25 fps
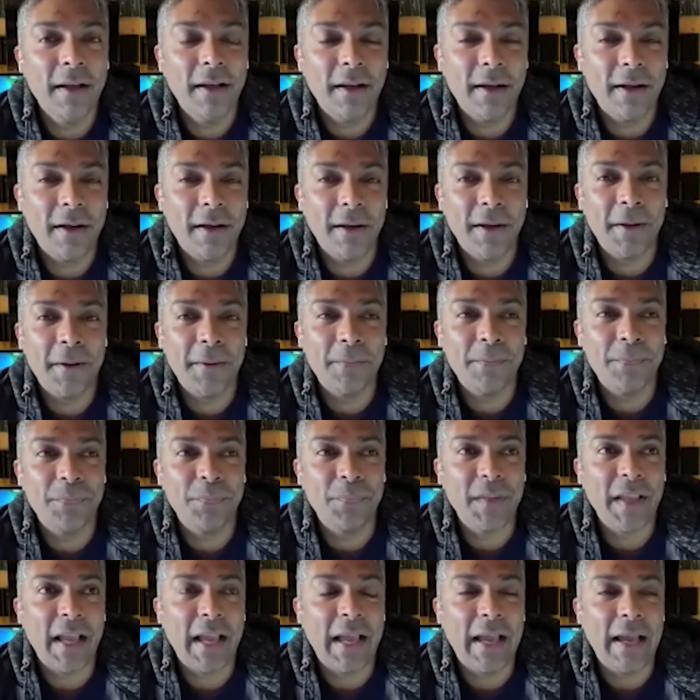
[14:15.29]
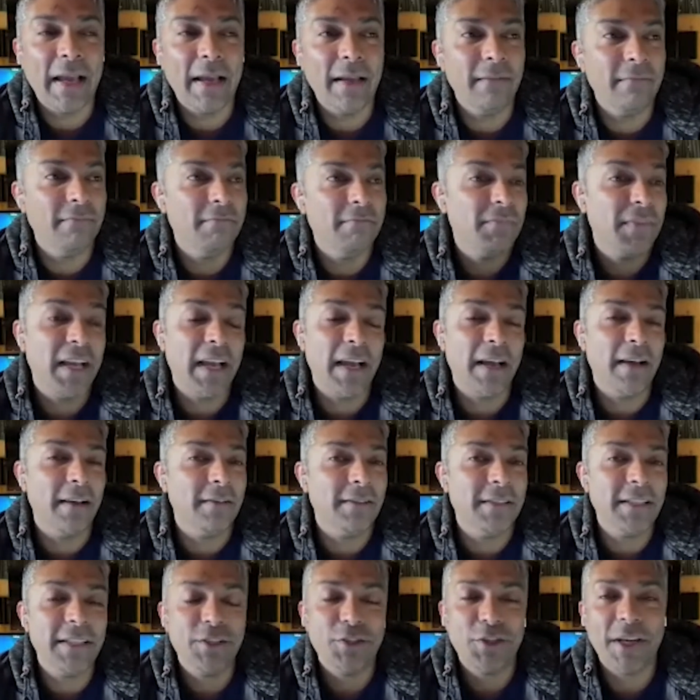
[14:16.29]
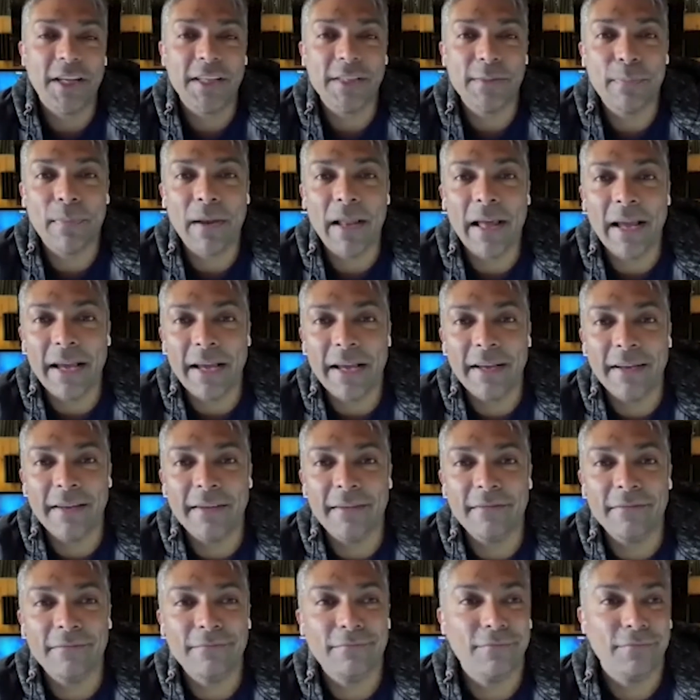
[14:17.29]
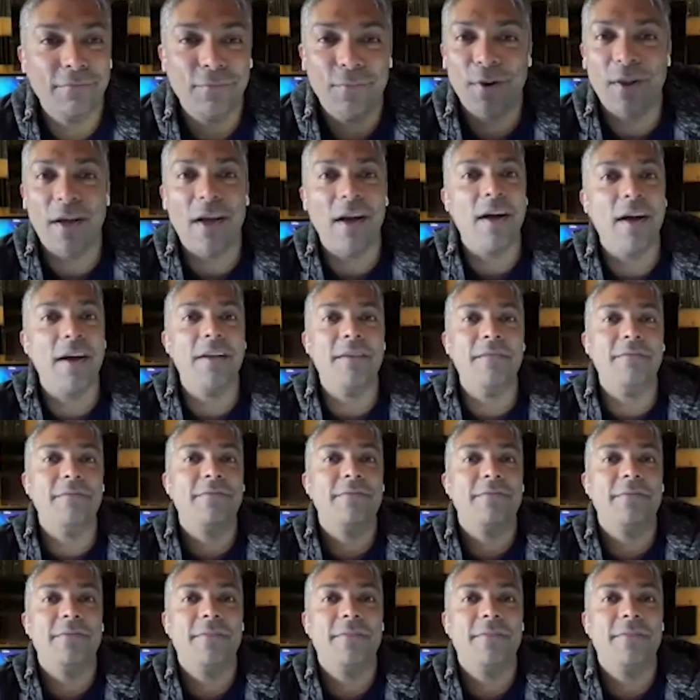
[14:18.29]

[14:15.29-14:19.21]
and DJs playing live.